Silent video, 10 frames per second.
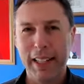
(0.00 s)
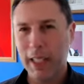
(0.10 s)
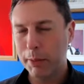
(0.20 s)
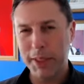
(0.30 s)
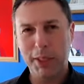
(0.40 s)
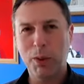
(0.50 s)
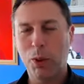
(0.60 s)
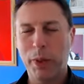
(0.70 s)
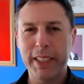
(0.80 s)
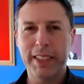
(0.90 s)
I'm just going to
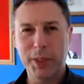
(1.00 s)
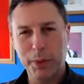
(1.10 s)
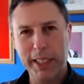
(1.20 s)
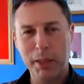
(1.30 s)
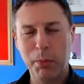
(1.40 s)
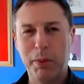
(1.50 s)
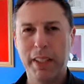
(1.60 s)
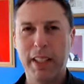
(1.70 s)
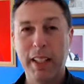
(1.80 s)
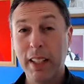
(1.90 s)
erase this week and move
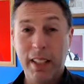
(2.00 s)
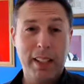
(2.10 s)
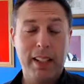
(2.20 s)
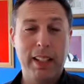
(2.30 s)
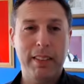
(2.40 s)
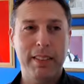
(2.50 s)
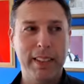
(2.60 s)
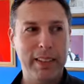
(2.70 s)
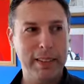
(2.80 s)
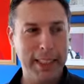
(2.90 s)
it, and
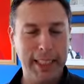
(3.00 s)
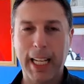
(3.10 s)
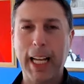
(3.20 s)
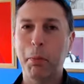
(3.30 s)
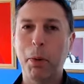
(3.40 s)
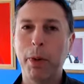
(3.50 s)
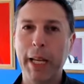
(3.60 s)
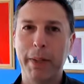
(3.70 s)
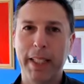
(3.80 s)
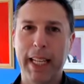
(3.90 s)
I'm
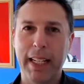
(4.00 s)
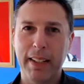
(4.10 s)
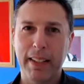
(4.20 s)
okay with that.